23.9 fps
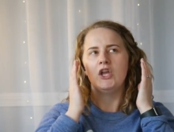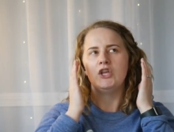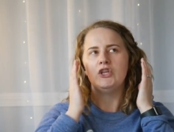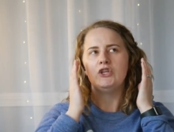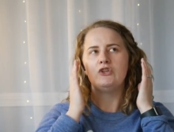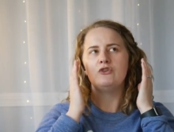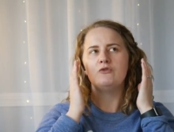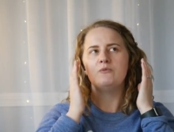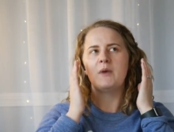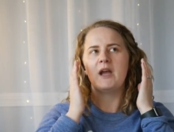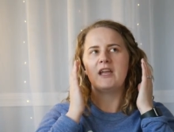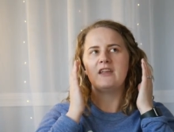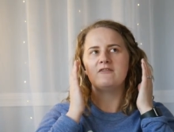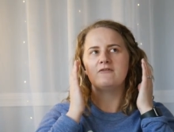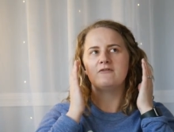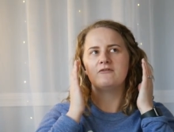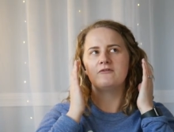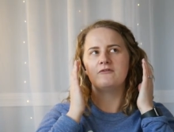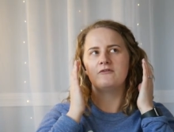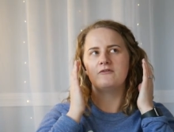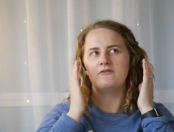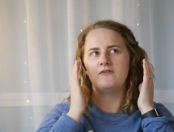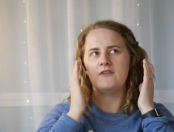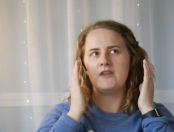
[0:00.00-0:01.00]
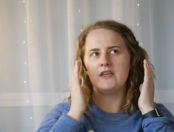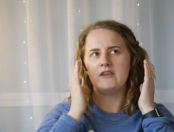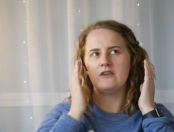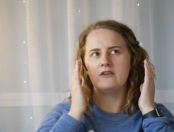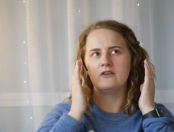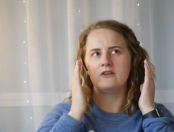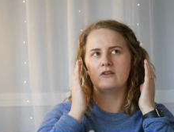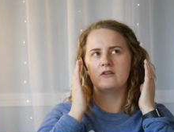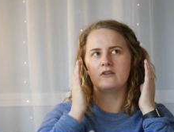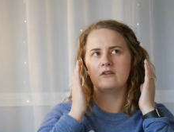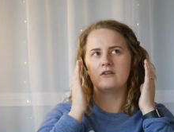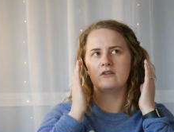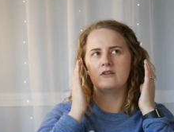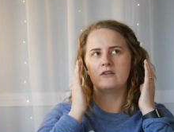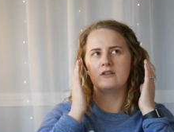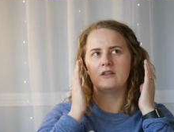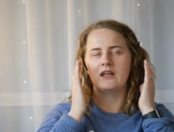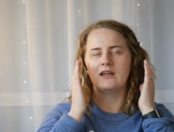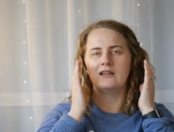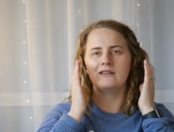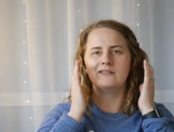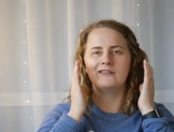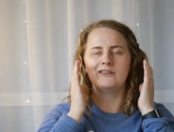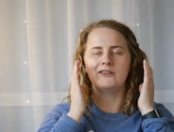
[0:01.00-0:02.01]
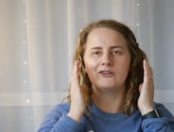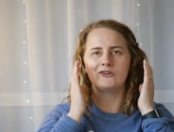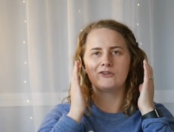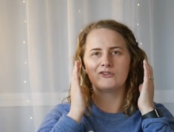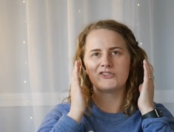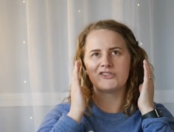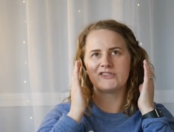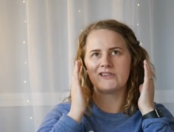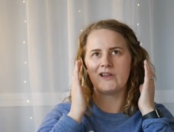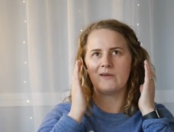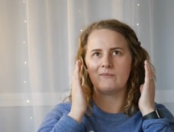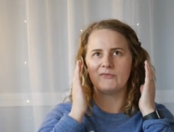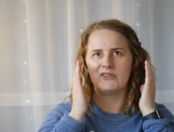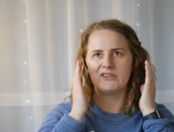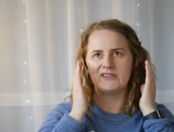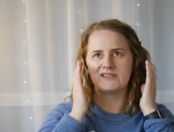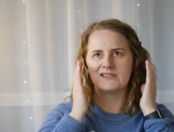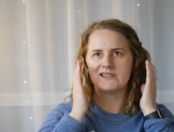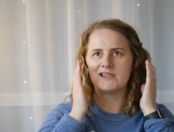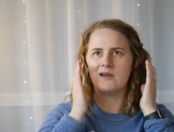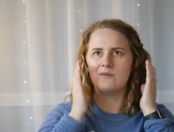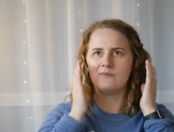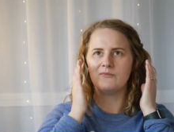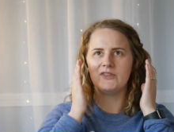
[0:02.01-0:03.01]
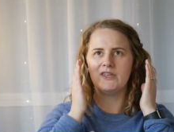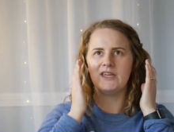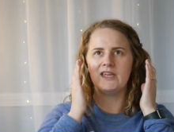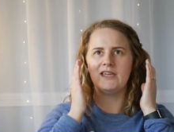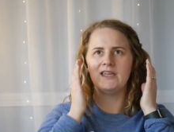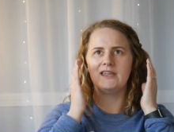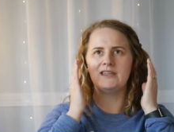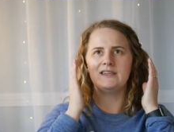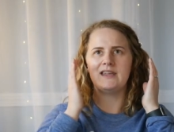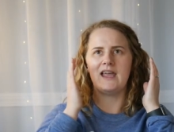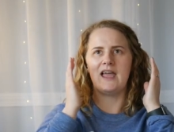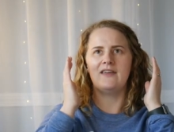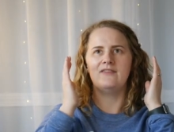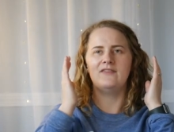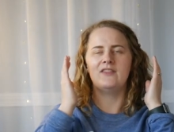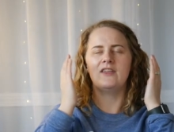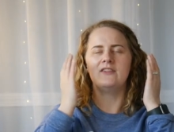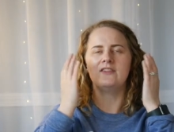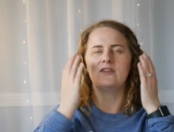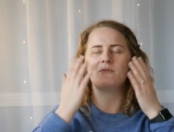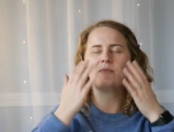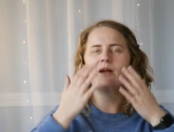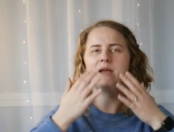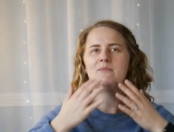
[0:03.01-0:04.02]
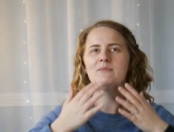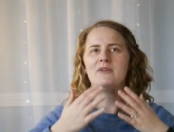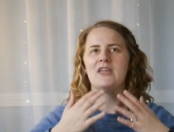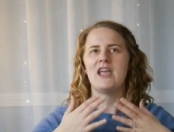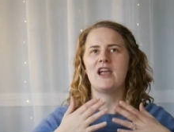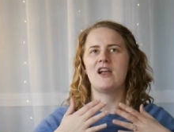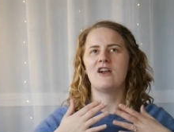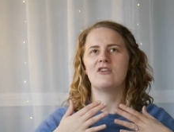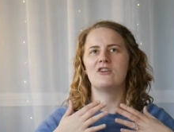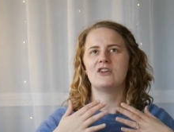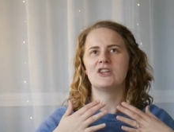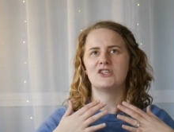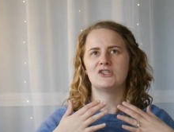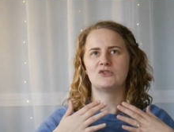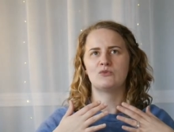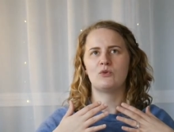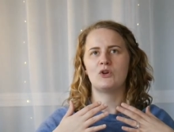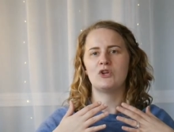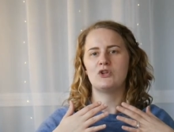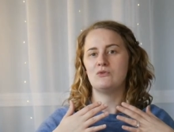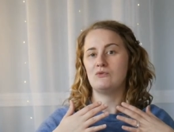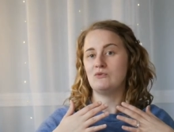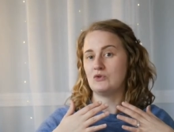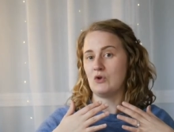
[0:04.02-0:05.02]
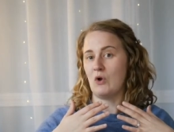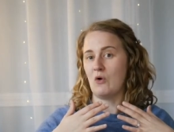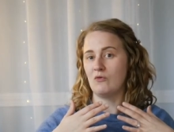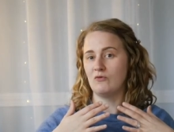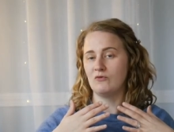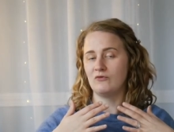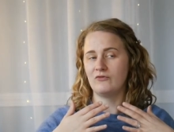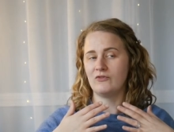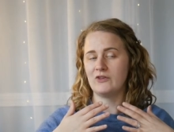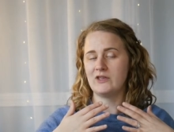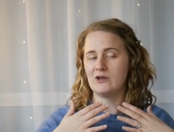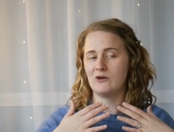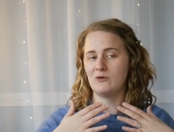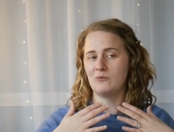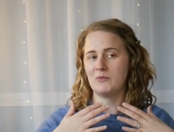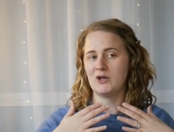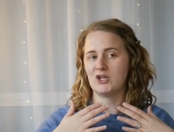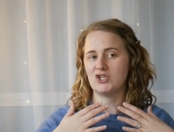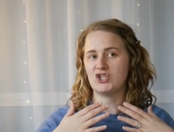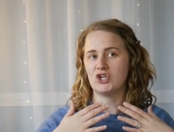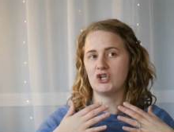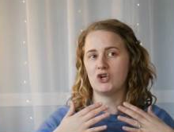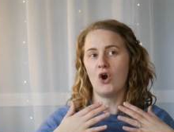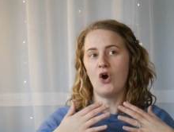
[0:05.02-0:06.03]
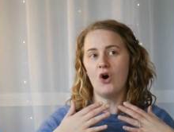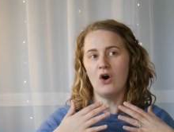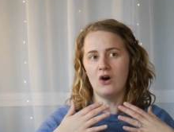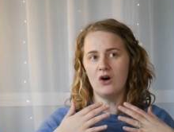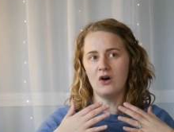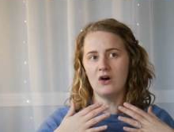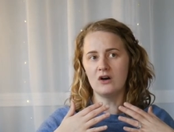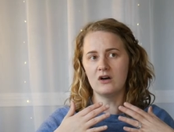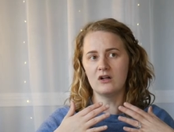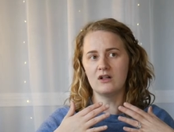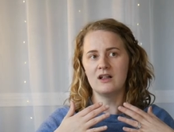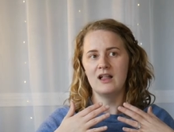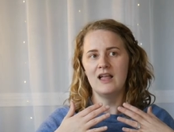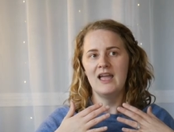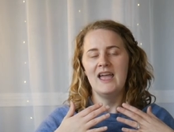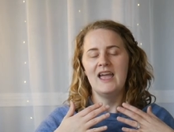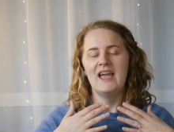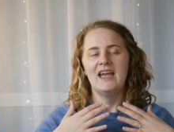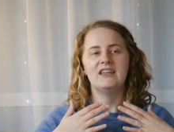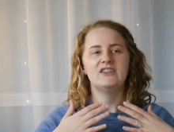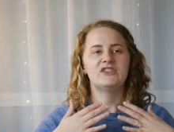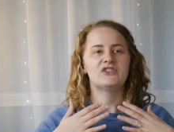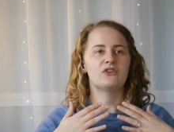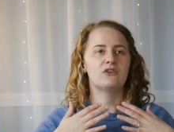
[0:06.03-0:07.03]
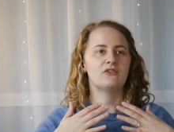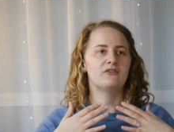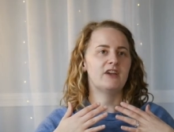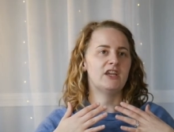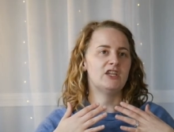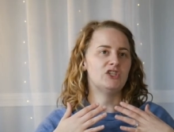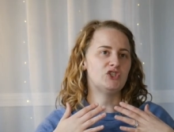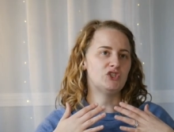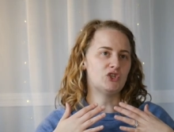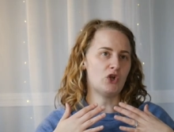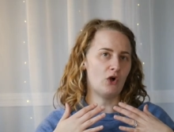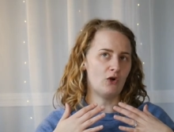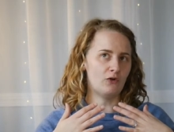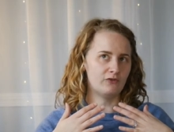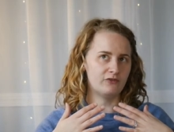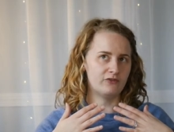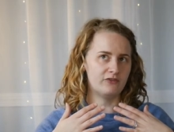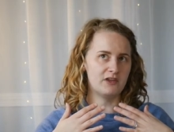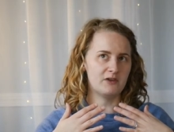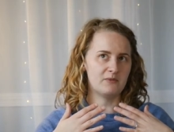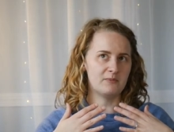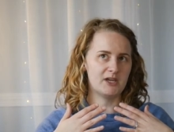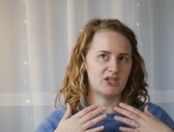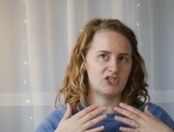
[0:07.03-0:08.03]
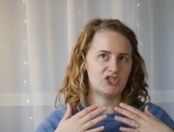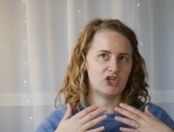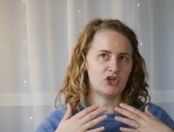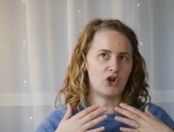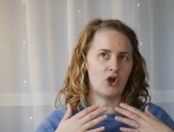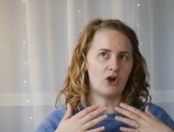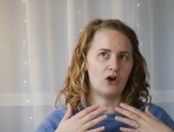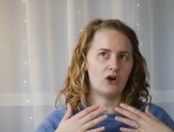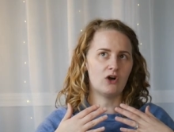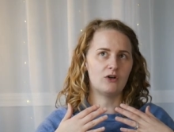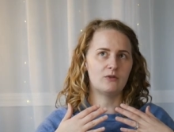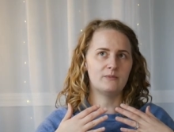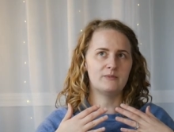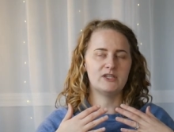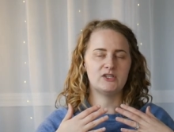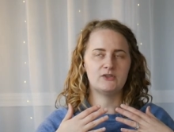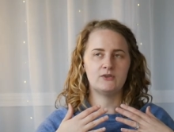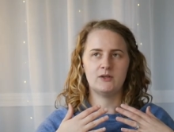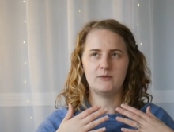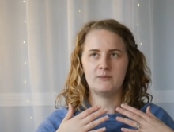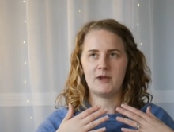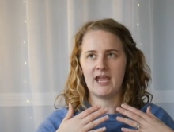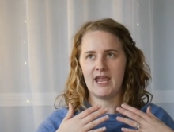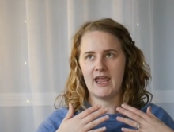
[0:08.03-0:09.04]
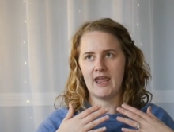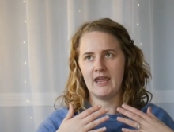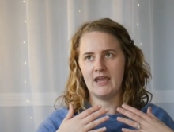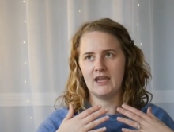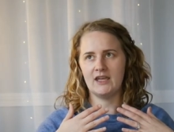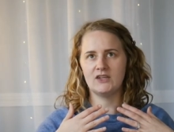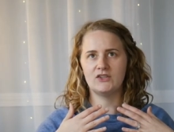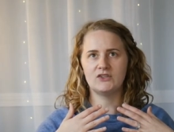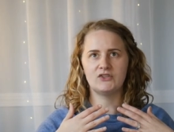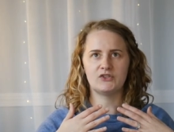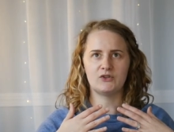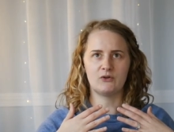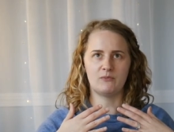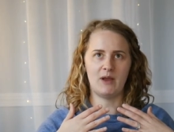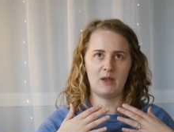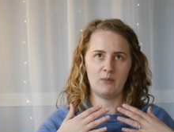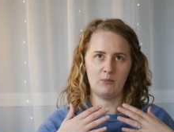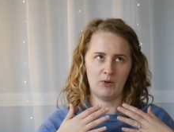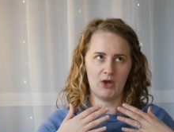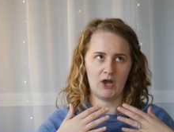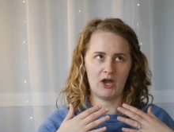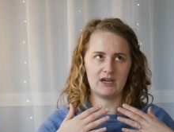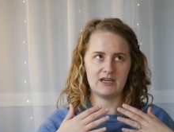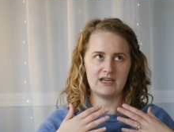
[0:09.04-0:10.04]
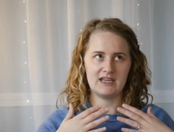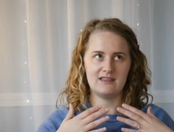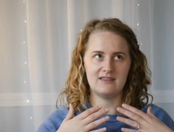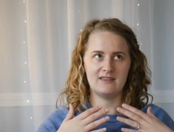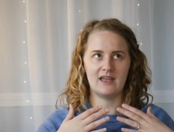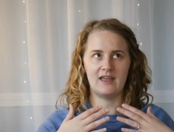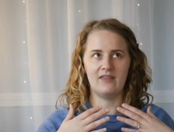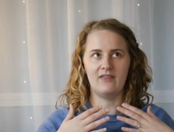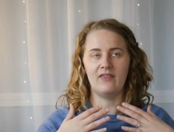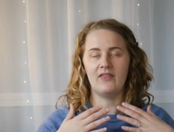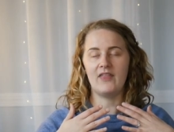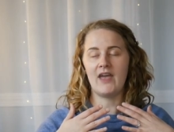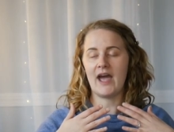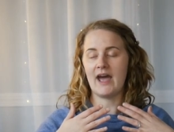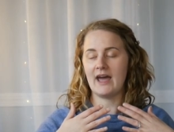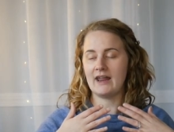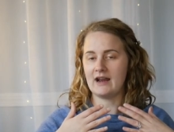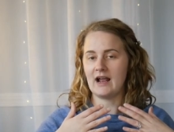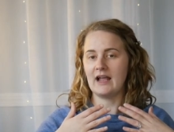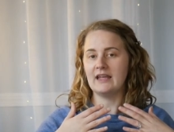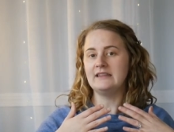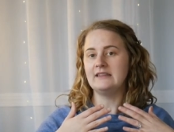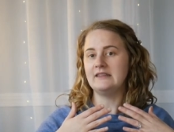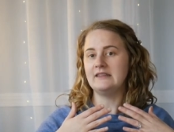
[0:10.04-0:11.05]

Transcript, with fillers: you might feel a little something, and then there might be areas where you don't feel much at all. And so if I don't feel much at all between my hands or my body, then that I